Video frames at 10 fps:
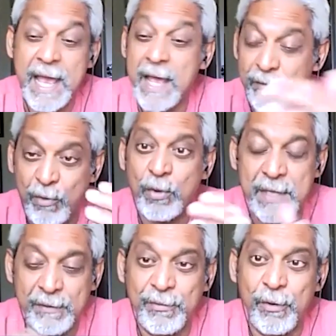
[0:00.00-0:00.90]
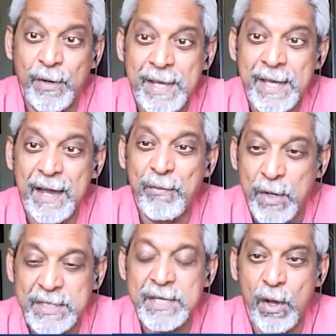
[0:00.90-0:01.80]
and of course, therefore, a
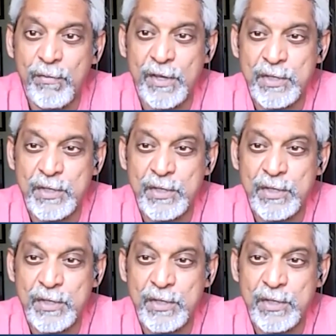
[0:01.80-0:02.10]
worsening of our